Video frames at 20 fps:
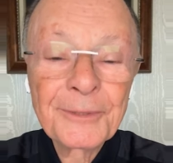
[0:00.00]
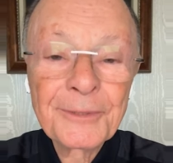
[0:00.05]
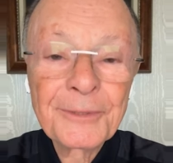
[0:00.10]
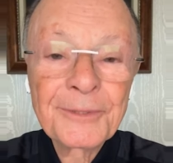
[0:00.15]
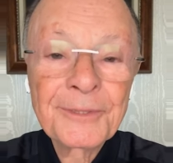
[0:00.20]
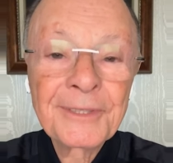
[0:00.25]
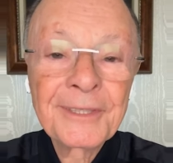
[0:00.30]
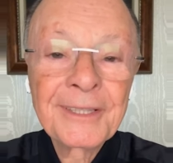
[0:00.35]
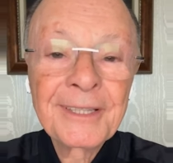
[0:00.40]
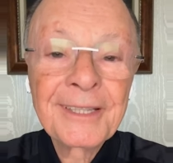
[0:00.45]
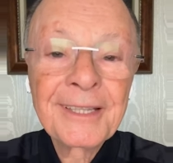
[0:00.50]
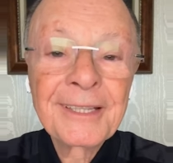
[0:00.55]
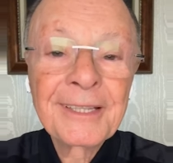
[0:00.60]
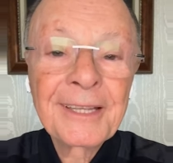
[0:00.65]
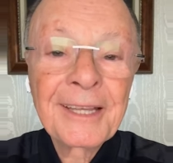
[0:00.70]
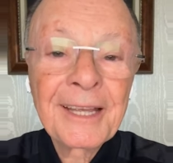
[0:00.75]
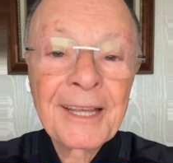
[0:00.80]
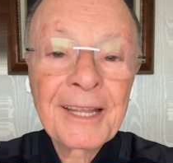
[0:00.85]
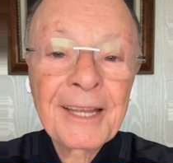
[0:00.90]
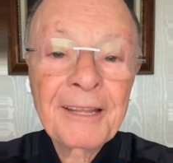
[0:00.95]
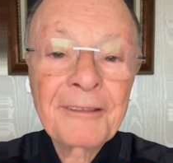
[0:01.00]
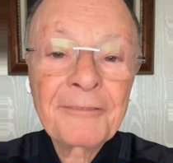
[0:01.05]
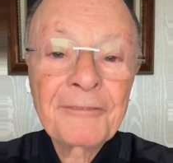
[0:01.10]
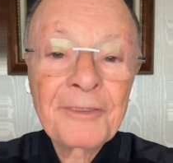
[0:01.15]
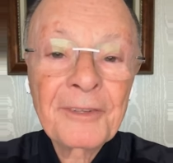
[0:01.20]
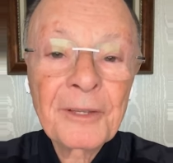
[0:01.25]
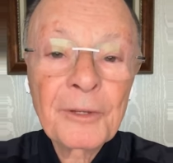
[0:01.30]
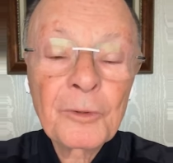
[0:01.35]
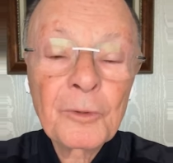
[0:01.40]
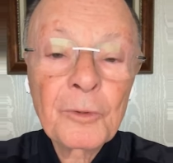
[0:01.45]
then they will
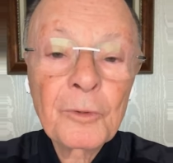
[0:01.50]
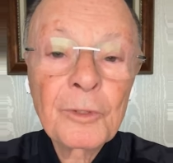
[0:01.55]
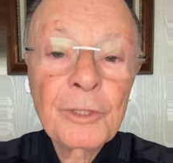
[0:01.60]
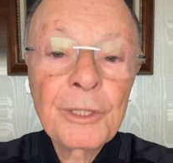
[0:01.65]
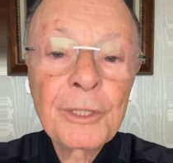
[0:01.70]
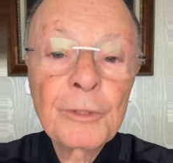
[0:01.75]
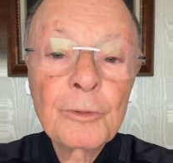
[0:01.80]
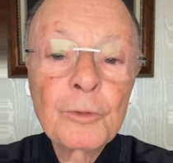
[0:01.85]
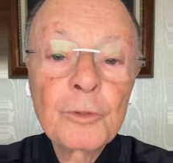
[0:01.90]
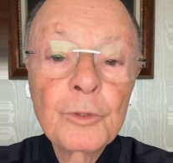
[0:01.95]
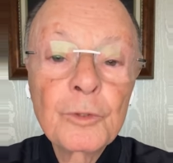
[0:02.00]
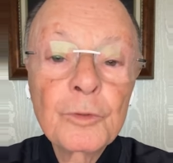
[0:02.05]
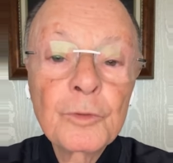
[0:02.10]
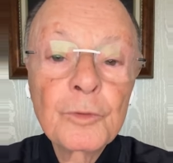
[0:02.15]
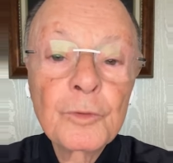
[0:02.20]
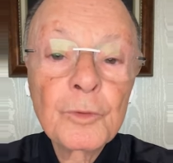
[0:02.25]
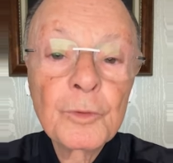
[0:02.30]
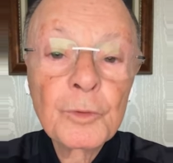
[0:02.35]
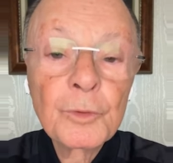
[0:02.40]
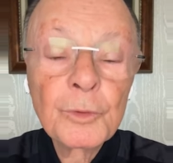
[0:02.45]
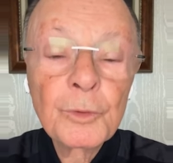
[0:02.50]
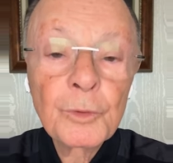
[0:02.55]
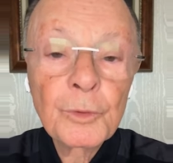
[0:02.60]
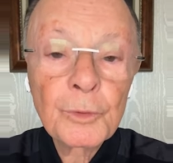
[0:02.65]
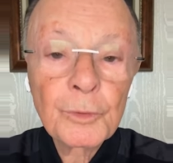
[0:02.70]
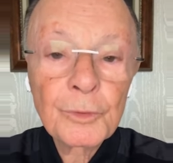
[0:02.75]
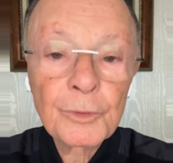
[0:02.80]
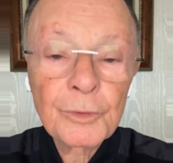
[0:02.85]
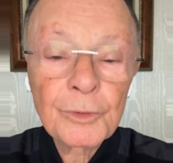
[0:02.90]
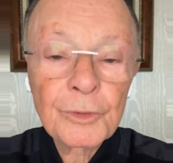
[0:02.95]
harvest
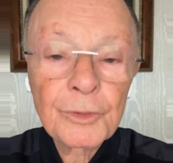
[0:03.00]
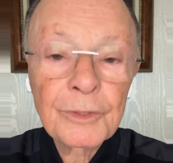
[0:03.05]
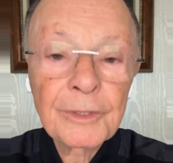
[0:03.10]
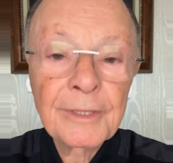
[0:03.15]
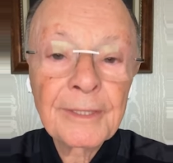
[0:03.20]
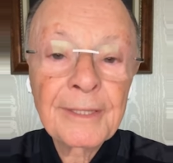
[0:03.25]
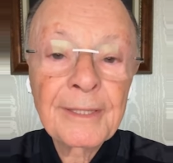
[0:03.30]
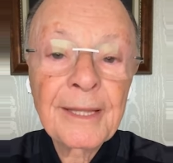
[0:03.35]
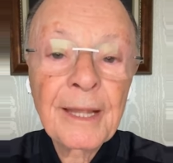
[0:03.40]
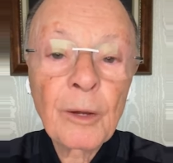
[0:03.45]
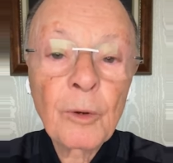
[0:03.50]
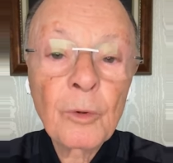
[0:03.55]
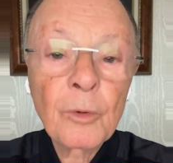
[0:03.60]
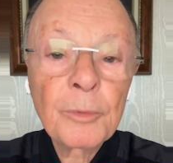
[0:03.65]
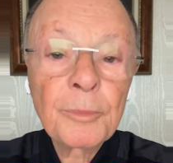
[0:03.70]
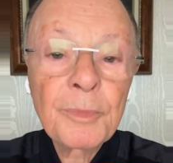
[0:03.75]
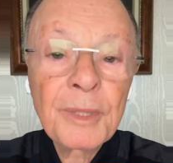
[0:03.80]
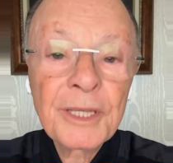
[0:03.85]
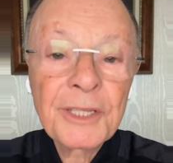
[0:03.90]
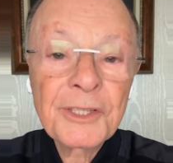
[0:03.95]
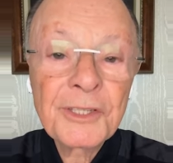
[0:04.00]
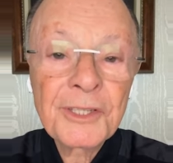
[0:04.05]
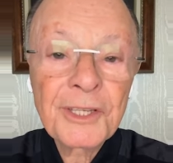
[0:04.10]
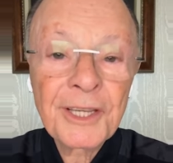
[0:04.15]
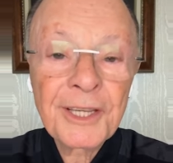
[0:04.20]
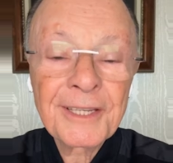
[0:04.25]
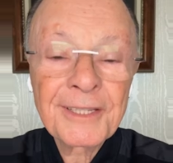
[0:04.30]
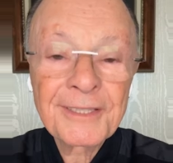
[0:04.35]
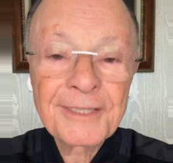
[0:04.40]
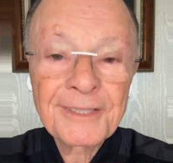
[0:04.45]
the fruits of
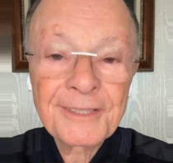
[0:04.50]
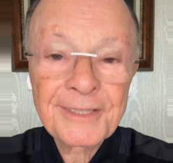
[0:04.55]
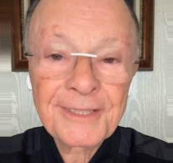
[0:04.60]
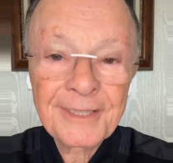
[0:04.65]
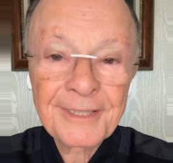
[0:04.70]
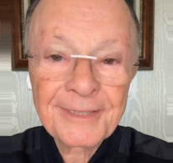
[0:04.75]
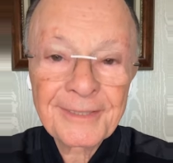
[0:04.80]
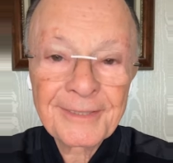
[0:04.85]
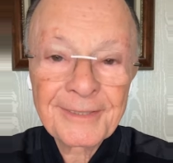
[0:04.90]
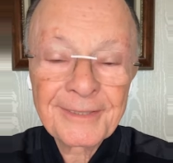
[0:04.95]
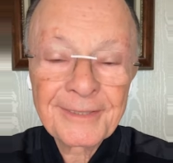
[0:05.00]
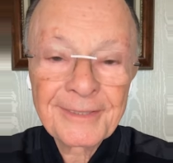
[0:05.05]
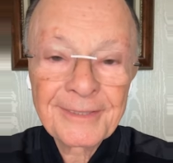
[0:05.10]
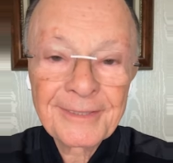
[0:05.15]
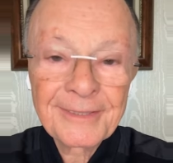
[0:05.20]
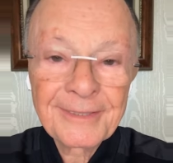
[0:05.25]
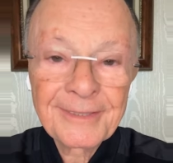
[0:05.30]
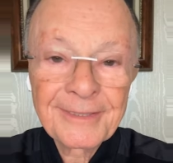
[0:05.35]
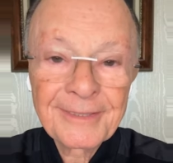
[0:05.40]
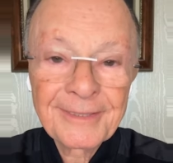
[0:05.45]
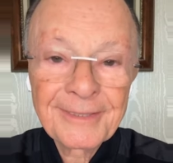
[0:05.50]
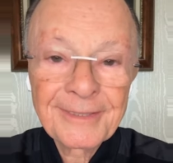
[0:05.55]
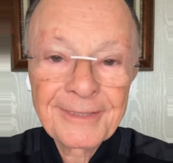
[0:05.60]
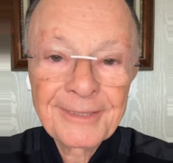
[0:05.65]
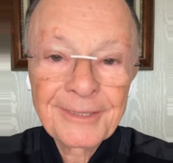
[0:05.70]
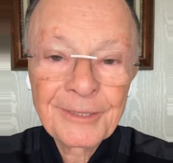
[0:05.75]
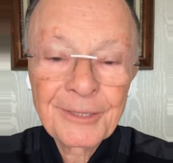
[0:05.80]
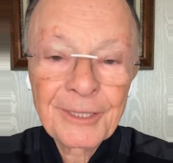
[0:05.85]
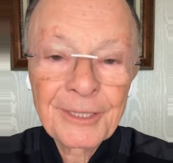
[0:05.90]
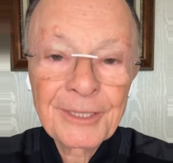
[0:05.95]
obedience,
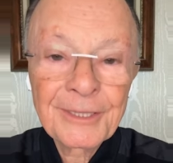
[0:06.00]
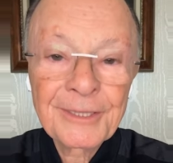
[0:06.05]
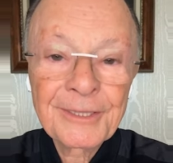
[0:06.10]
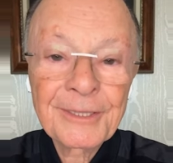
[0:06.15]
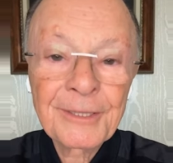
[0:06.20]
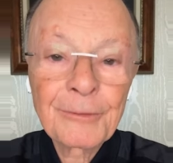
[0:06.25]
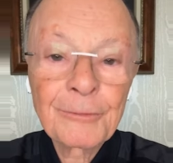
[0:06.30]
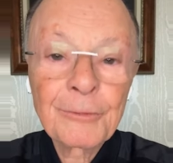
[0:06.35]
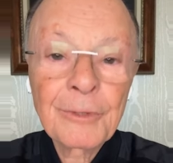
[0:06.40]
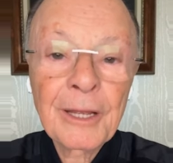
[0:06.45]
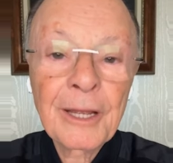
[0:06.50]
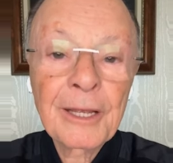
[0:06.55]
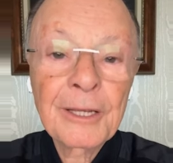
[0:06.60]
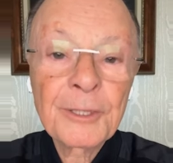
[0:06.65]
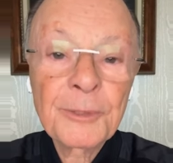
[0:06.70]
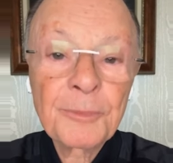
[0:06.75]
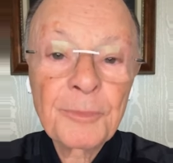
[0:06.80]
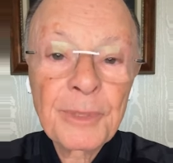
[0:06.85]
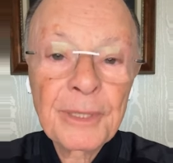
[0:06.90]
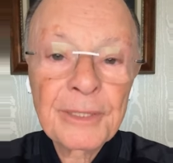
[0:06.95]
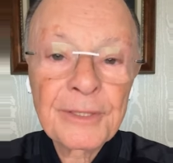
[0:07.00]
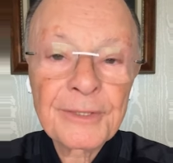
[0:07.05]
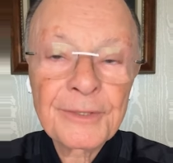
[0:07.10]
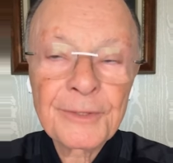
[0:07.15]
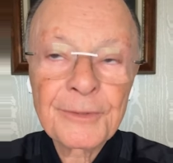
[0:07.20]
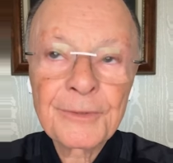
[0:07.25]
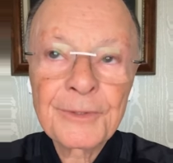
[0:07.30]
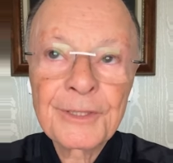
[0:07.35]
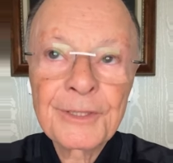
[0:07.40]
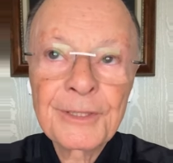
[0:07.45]
which are the blessings of
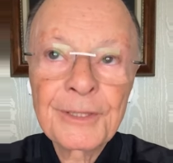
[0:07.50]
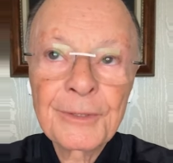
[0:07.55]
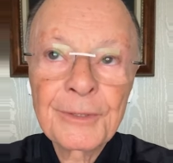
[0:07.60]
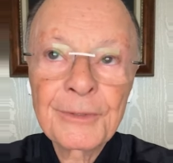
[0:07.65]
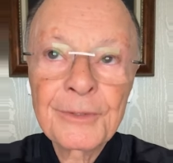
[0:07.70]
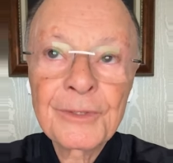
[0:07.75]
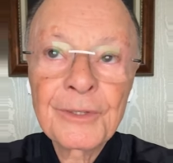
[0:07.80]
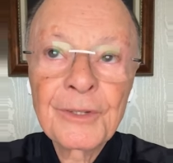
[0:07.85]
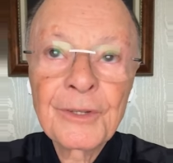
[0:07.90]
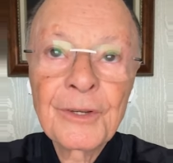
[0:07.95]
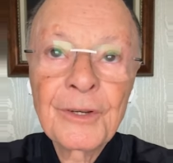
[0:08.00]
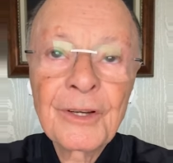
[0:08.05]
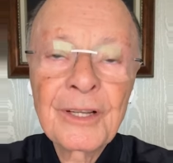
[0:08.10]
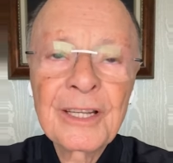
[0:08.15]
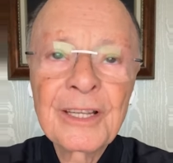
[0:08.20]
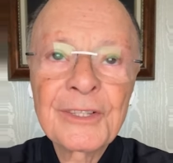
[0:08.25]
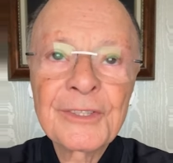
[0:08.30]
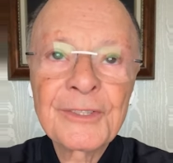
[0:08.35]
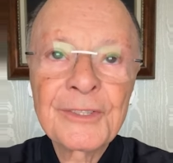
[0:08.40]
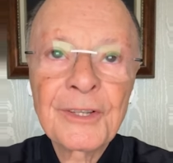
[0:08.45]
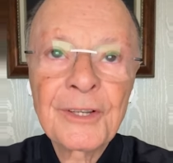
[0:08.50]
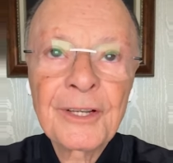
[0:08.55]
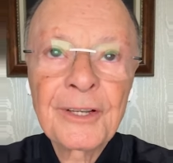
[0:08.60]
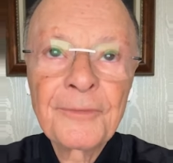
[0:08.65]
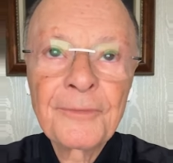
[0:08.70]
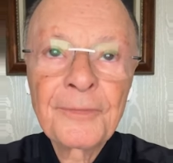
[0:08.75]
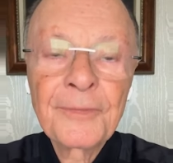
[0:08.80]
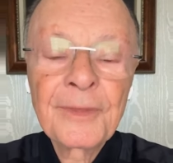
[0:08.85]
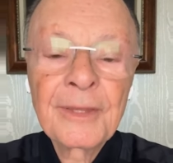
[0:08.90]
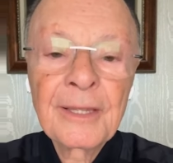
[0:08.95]
God. Pay
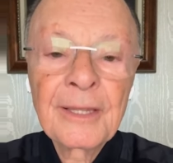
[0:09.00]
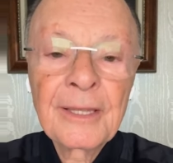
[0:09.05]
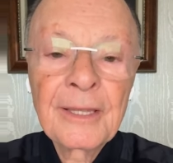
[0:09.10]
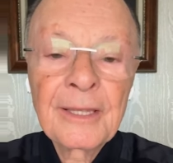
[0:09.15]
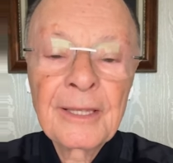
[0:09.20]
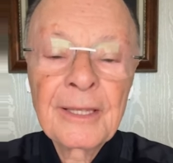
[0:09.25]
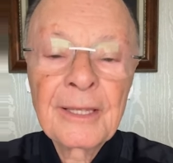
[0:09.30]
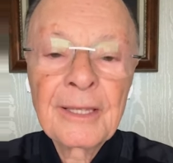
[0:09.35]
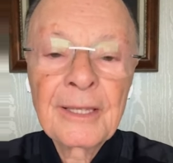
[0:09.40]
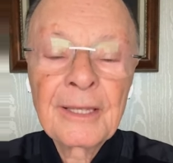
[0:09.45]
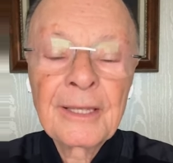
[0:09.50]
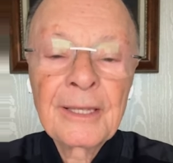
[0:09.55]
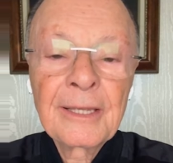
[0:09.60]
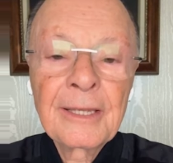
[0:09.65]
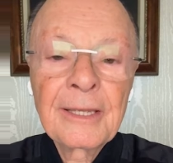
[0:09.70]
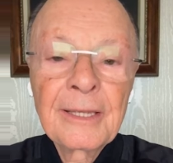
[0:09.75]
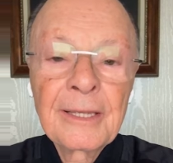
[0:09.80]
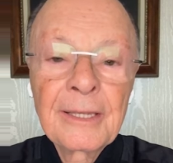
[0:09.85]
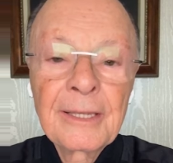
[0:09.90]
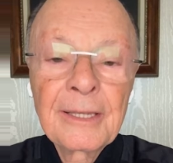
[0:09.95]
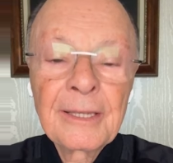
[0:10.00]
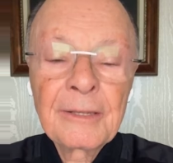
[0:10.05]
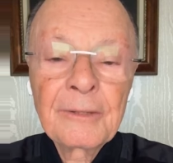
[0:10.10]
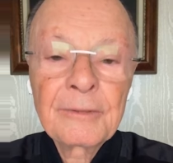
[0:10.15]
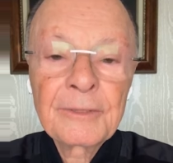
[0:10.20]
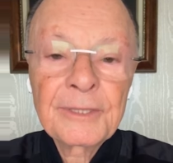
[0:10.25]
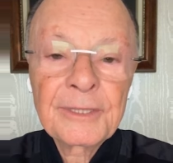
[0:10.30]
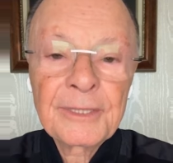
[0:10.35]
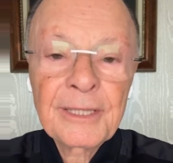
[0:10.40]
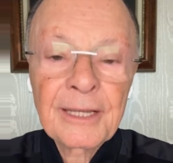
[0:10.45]
attention. I
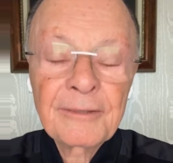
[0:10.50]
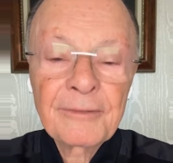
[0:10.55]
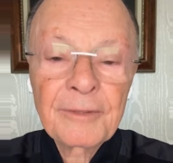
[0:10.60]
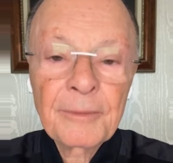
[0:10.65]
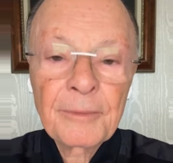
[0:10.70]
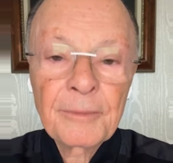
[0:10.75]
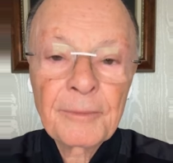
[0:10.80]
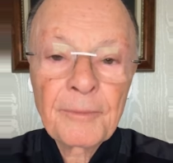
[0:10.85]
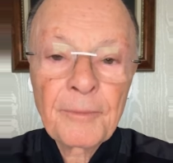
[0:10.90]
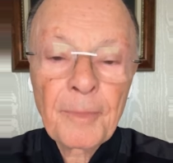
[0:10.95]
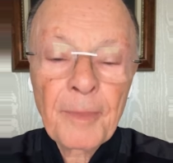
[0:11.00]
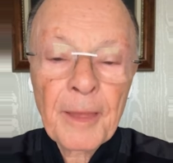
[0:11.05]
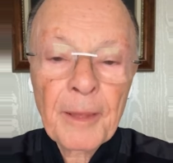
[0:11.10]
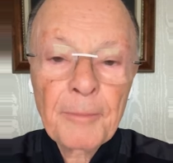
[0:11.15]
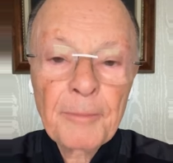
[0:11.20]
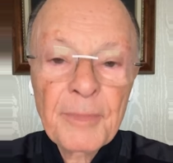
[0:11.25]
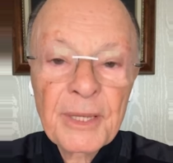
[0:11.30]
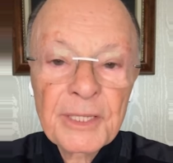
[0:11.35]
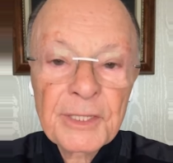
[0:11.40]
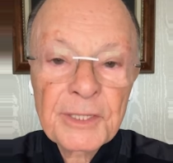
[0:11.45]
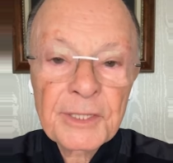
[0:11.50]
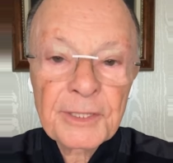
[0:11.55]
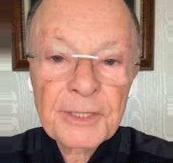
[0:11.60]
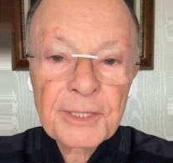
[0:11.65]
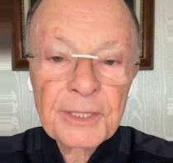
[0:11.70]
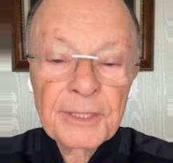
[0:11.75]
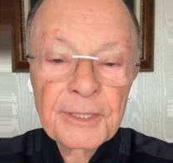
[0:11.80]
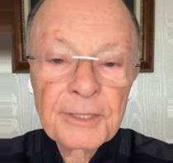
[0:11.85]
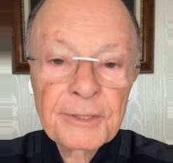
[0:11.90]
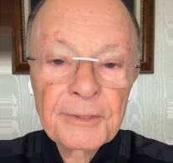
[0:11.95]
was meditating
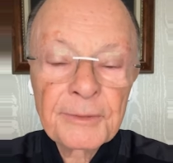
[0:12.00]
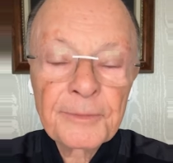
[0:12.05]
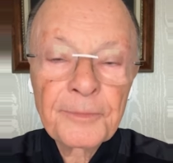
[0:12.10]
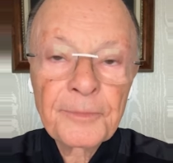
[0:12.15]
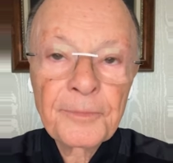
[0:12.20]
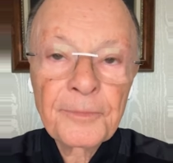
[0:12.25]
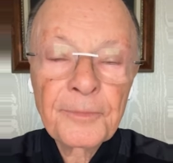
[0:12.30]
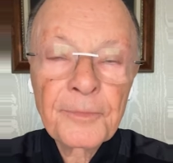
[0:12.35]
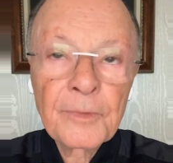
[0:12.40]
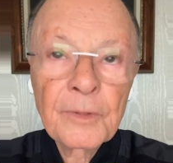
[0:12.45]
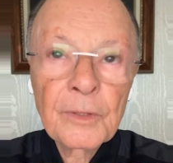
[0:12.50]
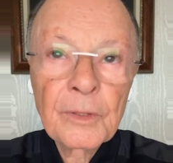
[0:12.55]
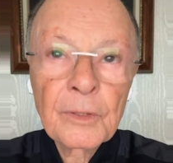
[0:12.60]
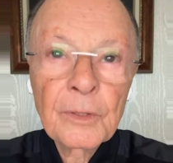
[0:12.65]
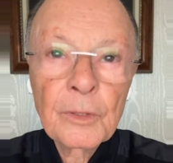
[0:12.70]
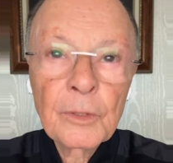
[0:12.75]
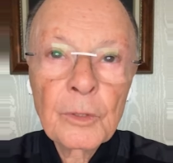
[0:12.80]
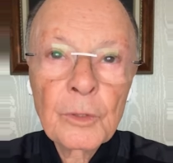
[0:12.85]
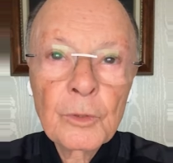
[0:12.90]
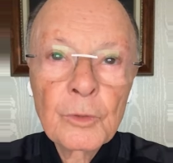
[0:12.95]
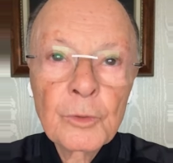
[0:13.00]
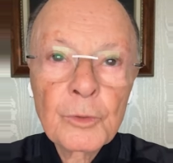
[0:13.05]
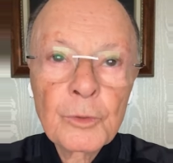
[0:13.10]
about